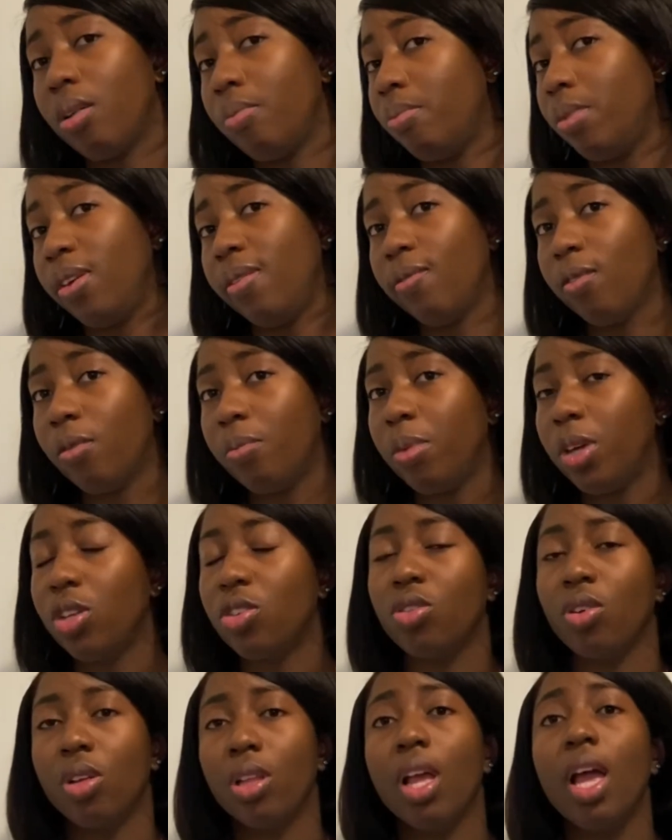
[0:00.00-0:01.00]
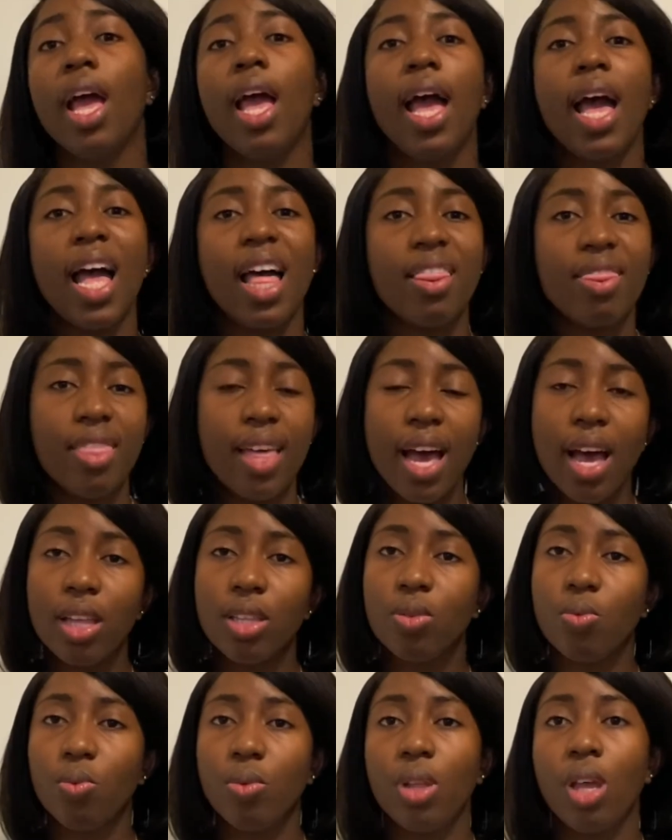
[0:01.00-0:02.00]
information, and that
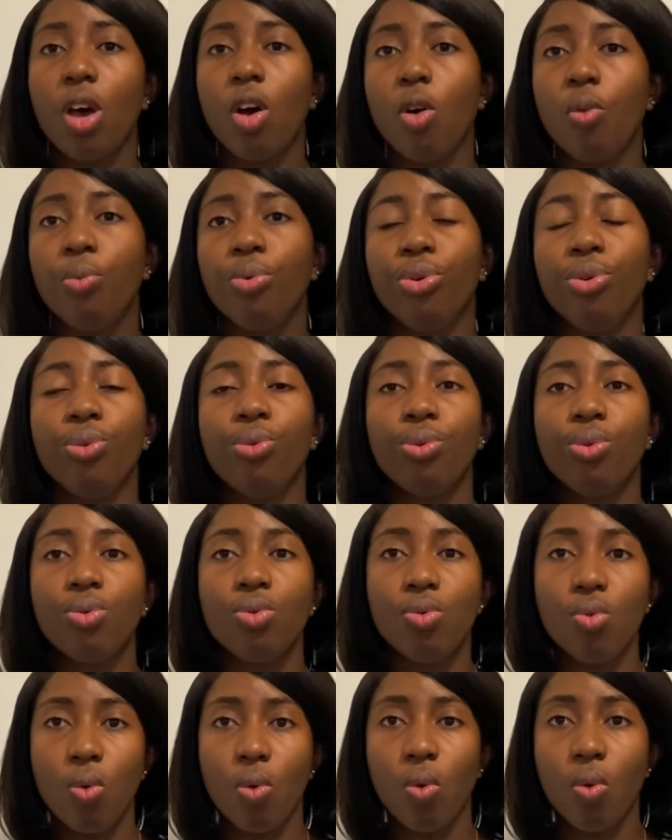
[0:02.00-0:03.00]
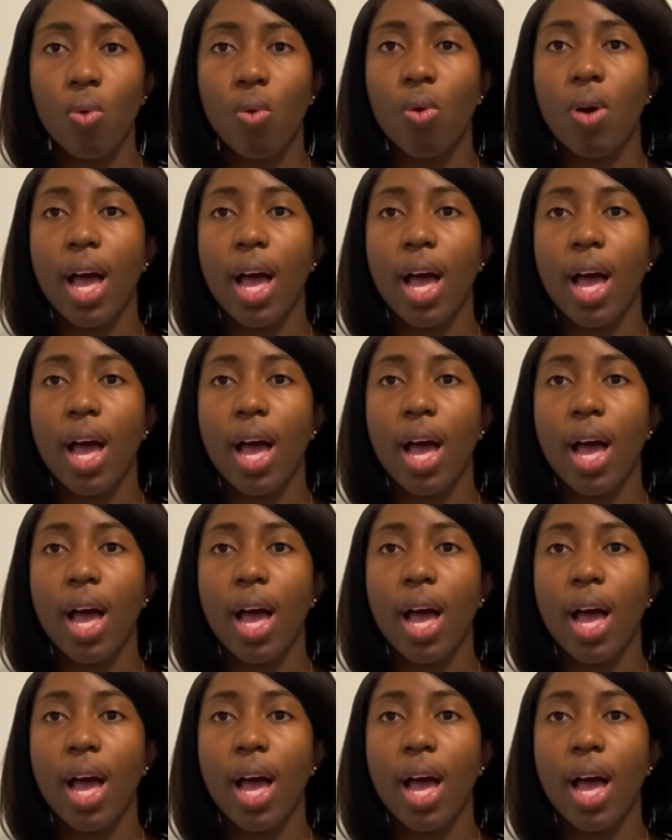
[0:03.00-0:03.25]
will help you